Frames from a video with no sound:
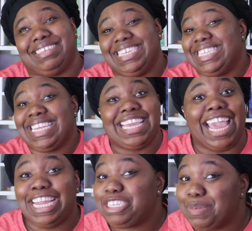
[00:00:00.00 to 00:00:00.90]

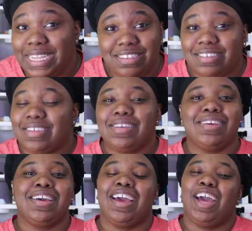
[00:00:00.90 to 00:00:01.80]
disengagement
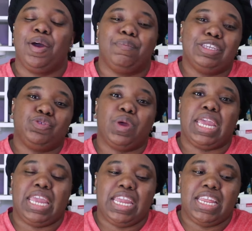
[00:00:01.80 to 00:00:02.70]

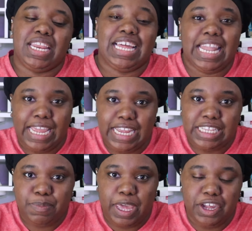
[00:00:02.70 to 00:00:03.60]
between
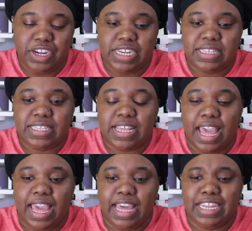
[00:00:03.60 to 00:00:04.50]
Clay's parents,
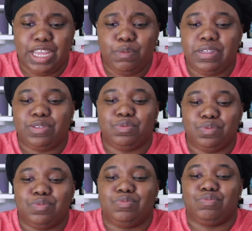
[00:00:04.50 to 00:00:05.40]
and it was
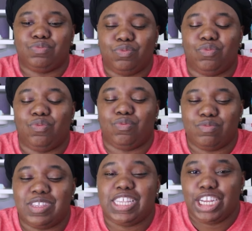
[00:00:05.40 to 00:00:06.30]

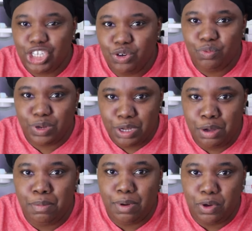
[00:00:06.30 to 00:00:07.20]
such a
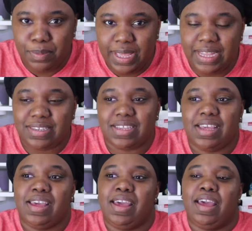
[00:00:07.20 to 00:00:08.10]
real moment
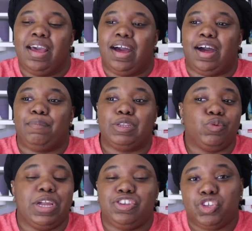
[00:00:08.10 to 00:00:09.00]

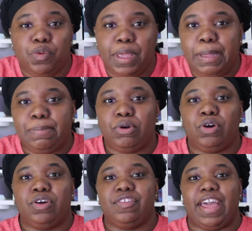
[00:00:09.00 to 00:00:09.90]
between two
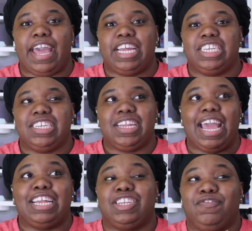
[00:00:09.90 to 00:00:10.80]
people that
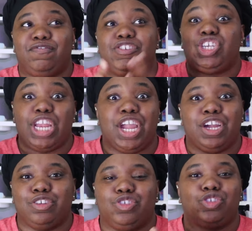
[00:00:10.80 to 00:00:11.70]
has
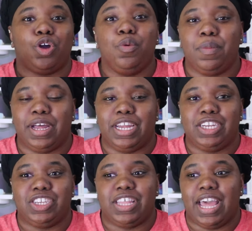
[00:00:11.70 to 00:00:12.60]
shared so
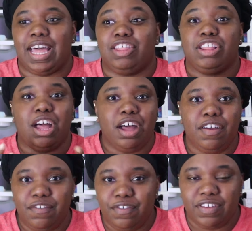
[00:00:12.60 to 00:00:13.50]
much, that
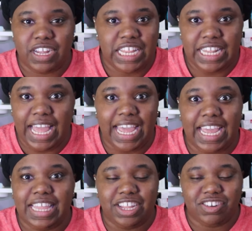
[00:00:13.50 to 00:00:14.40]
love
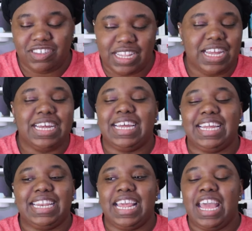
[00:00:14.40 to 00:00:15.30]
Clay, their
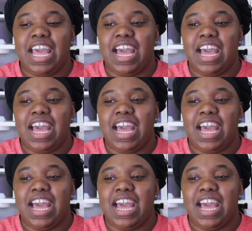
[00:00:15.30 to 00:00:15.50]
son,